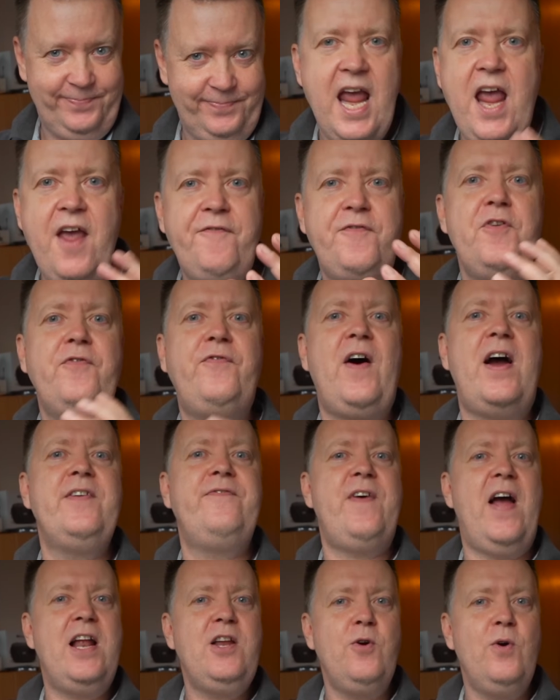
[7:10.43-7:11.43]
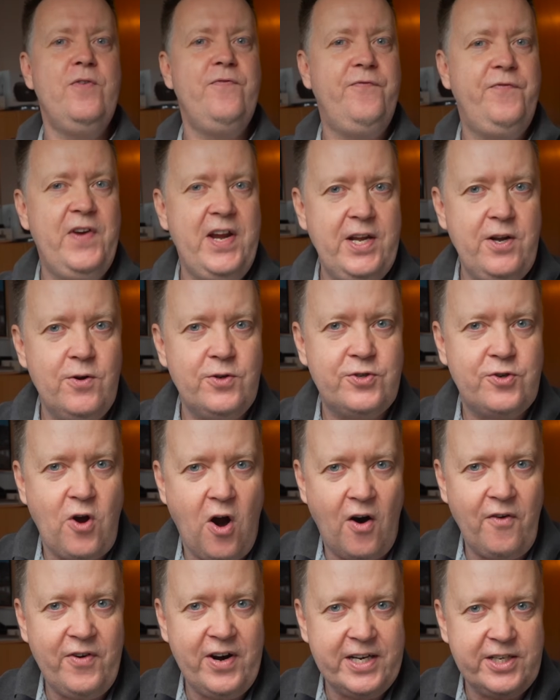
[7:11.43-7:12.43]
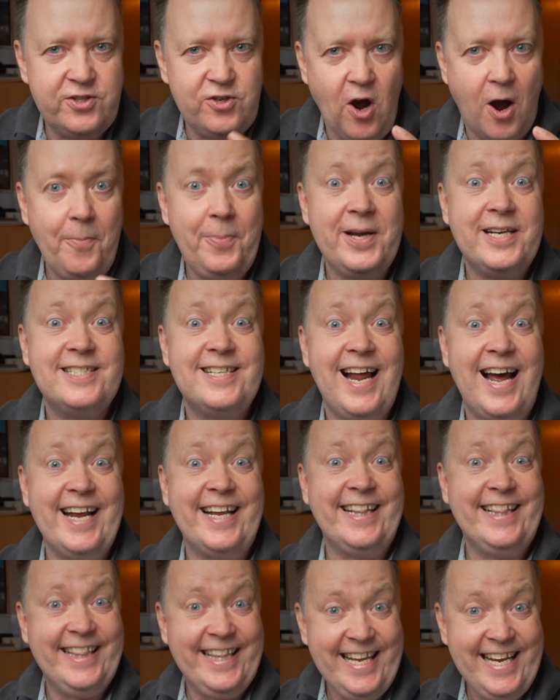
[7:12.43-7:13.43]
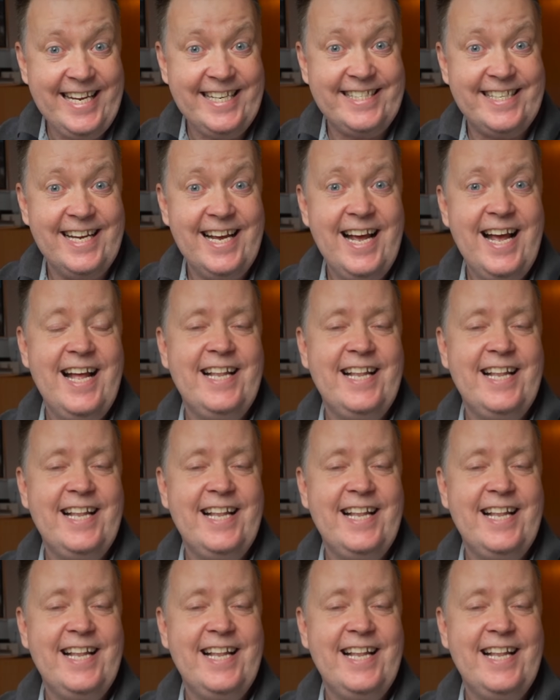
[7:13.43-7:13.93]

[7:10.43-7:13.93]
If you find value in videos covering topics like these,